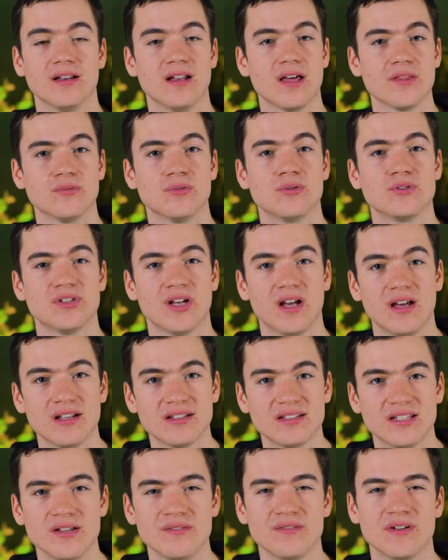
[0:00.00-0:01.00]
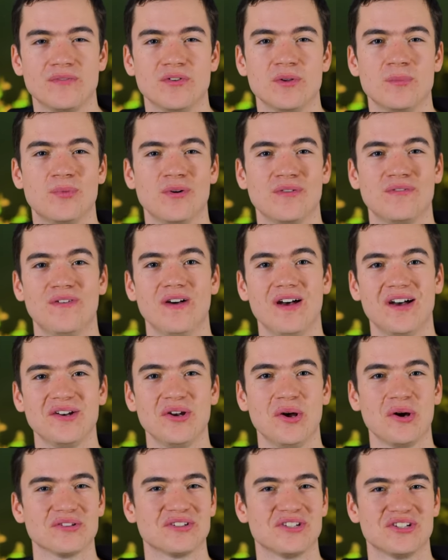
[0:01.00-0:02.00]
Another alternative, if you prefer
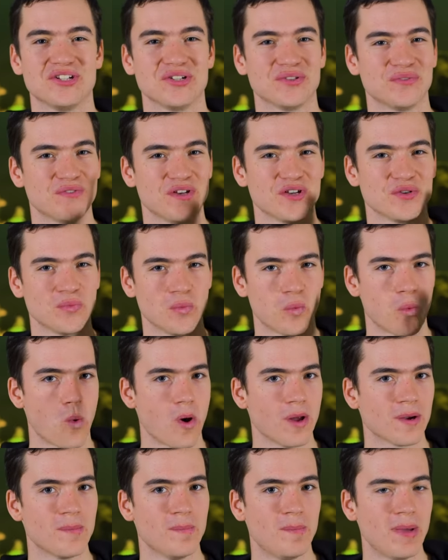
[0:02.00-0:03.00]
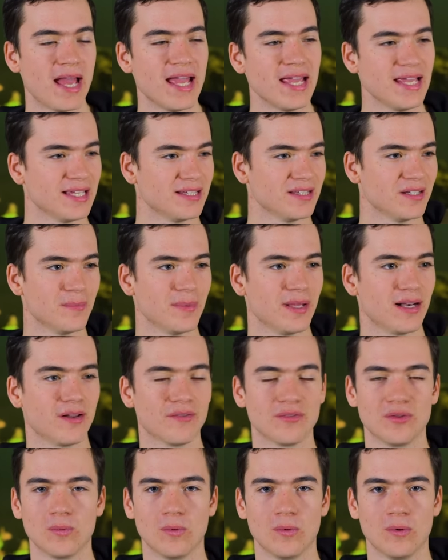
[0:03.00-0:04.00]
not to just fish one bait in the middle
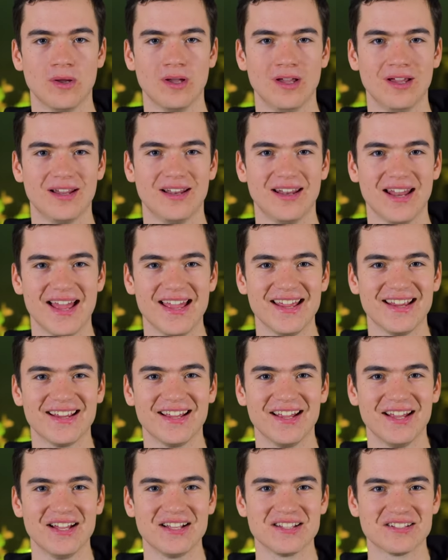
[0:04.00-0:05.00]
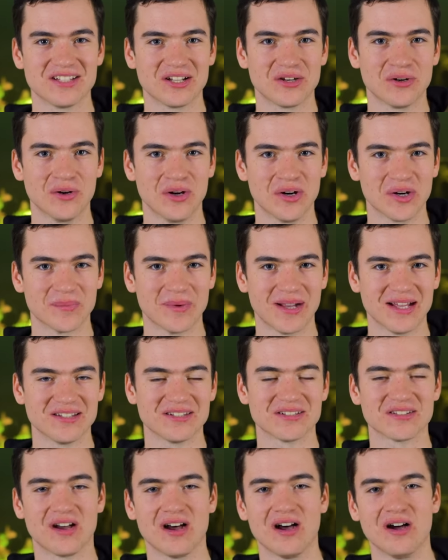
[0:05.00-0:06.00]
of the lake, single hook bait
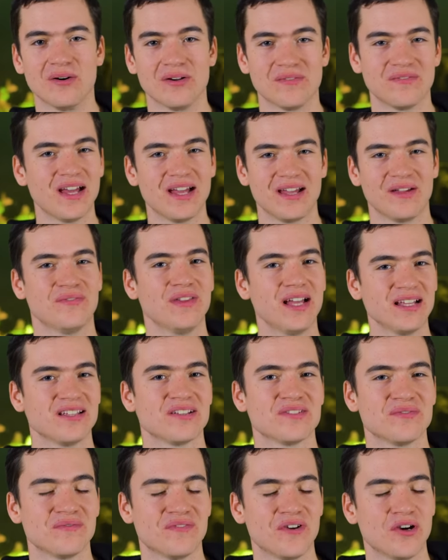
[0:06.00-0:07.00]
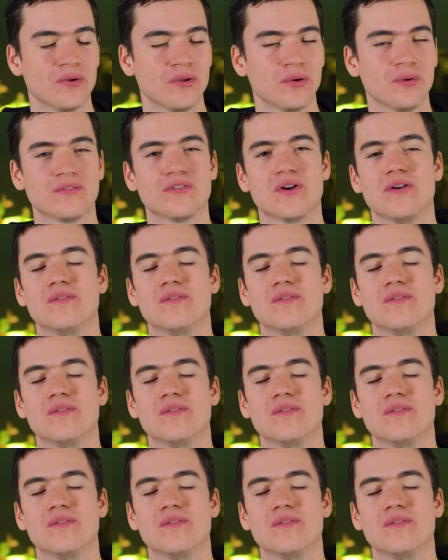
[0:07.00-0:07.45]
style, if that doesn't fill you with